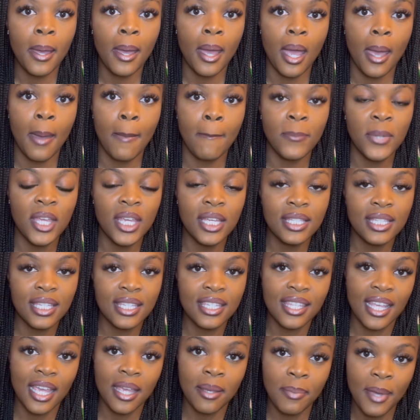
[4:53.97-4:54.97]
me to
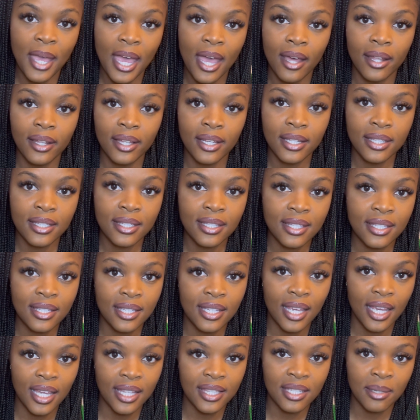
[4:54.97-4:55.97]
stay balanced
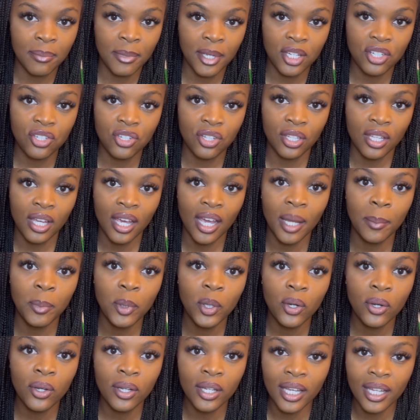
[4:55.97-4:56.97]
and to make sure that I'm
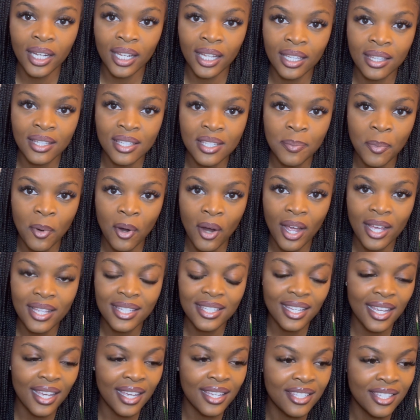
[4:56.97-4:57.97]
creating in this
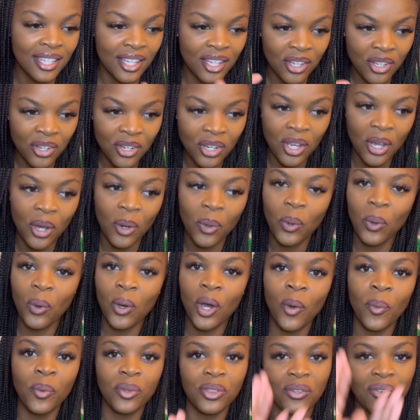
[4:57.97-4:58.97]
process and,
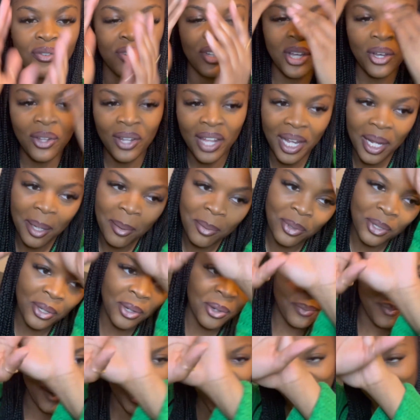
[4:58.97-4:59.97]
going with the flow like I'm doing
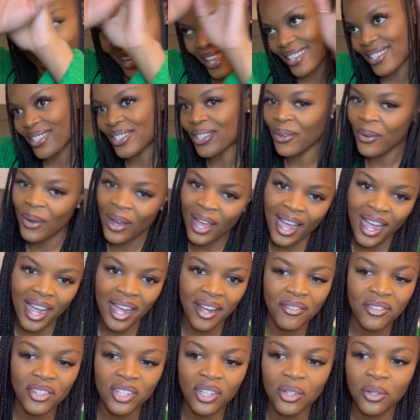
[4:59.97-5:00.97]
with my hands or what
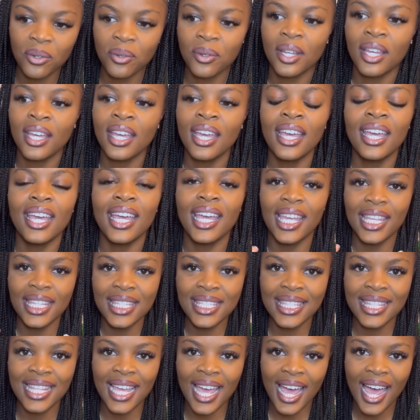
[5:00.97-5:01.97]
have you,
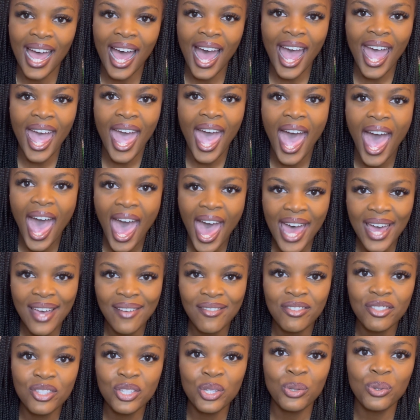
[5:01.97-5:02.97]
is that I
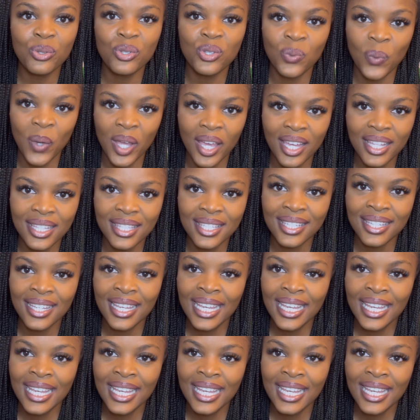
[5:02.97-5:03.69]
have to sweat.